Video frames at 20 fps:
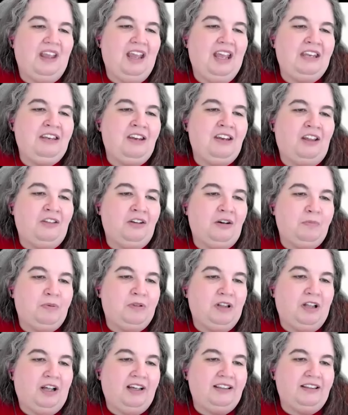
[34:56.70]
Another
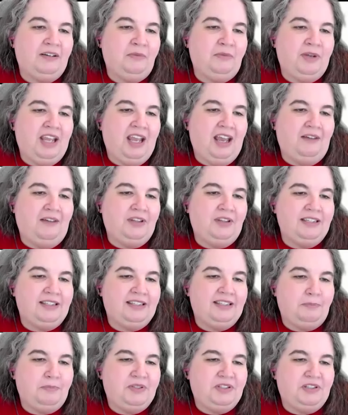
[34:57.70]
plot that we have in
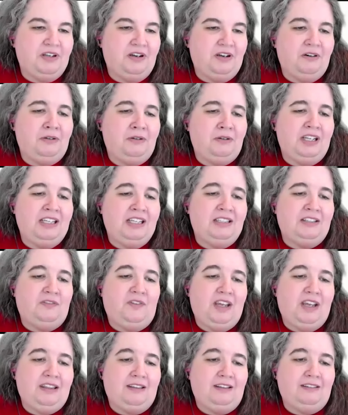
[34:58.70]
this episode is
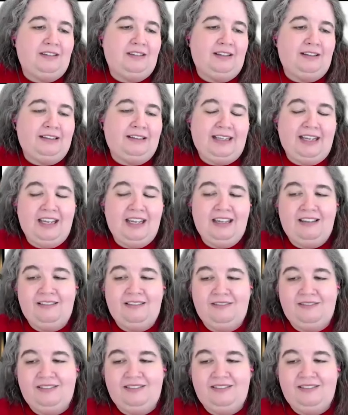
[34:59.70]
Faith and Lily.